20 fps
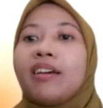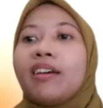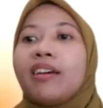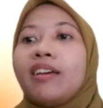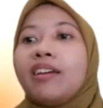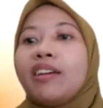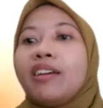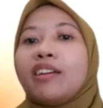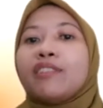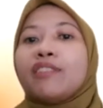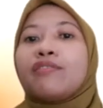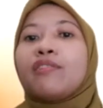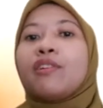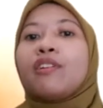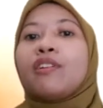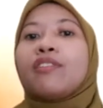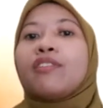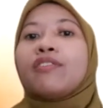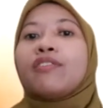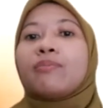He
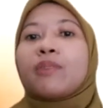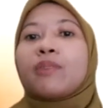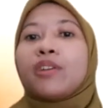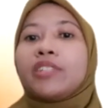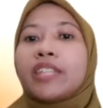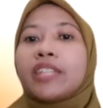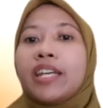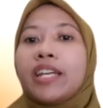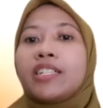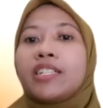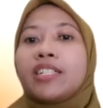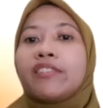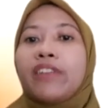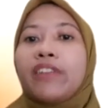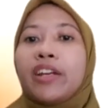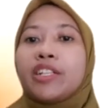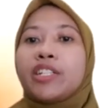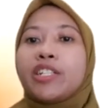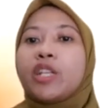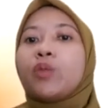involved project
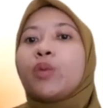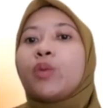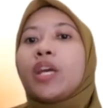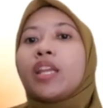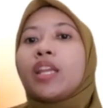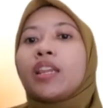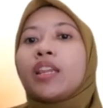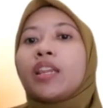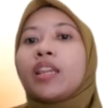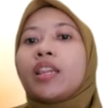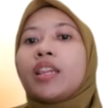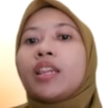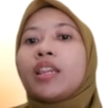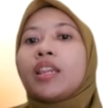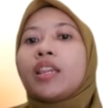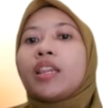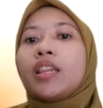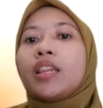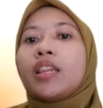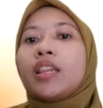intervention with
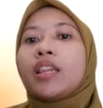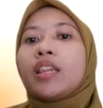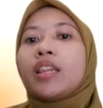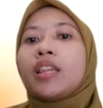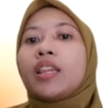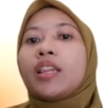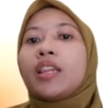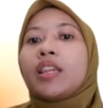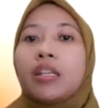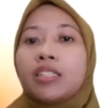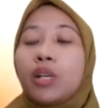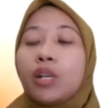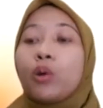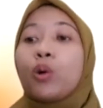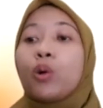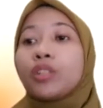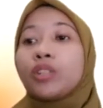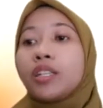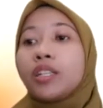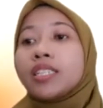some of the
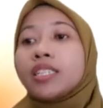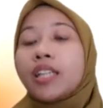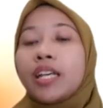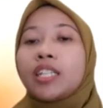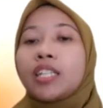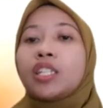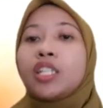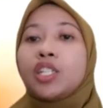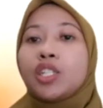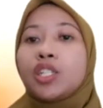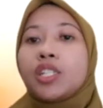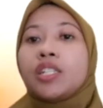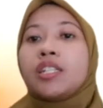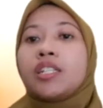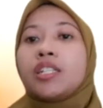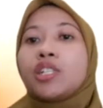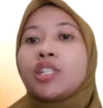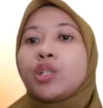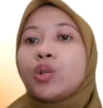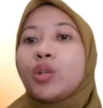stakeholders like
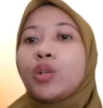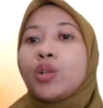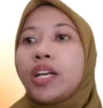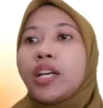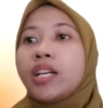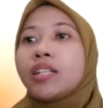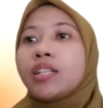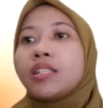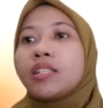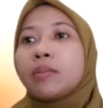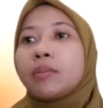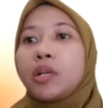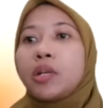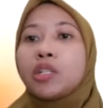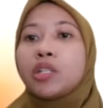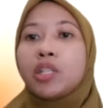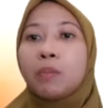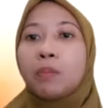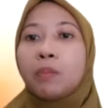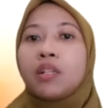teachers, students,
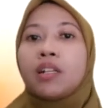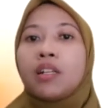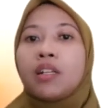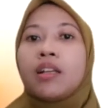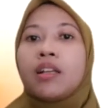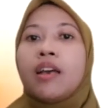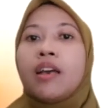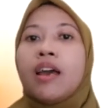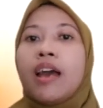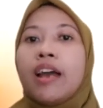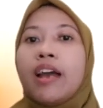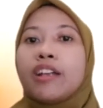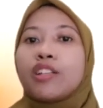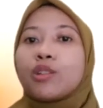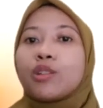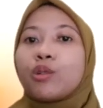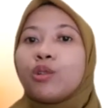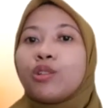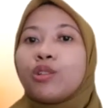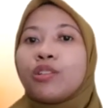principal, and
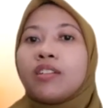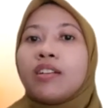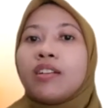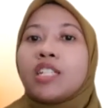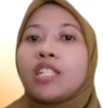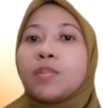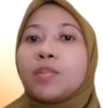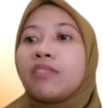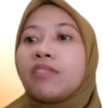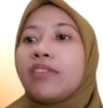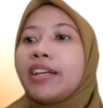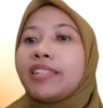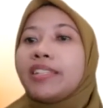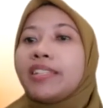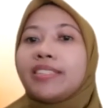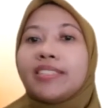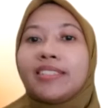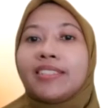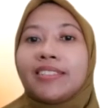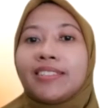school
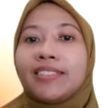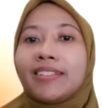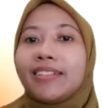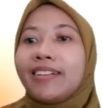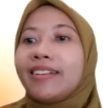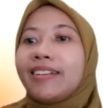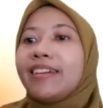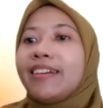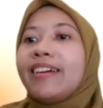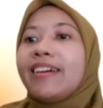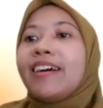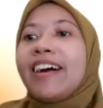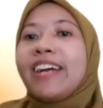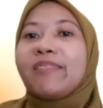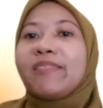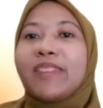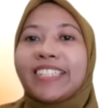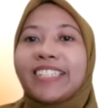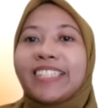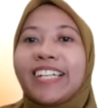supervisors. Hi,
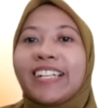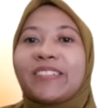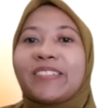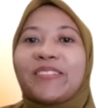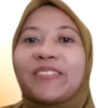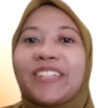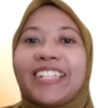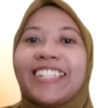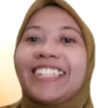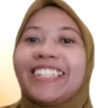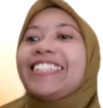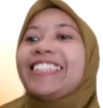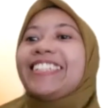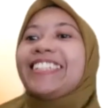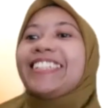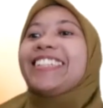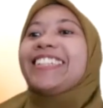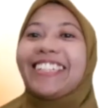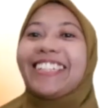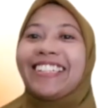Mas Helmi.
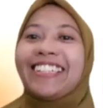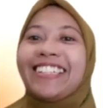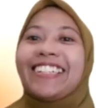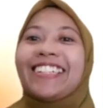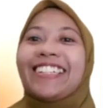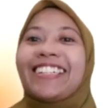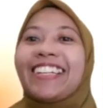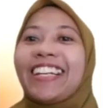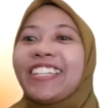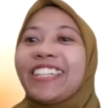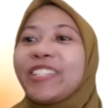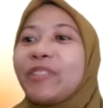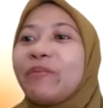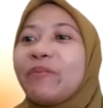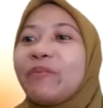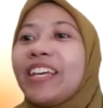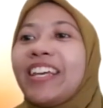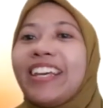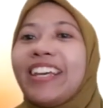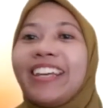Great to
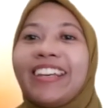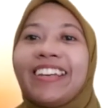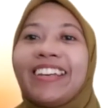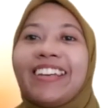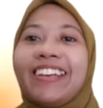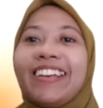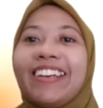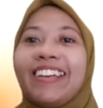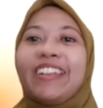be here.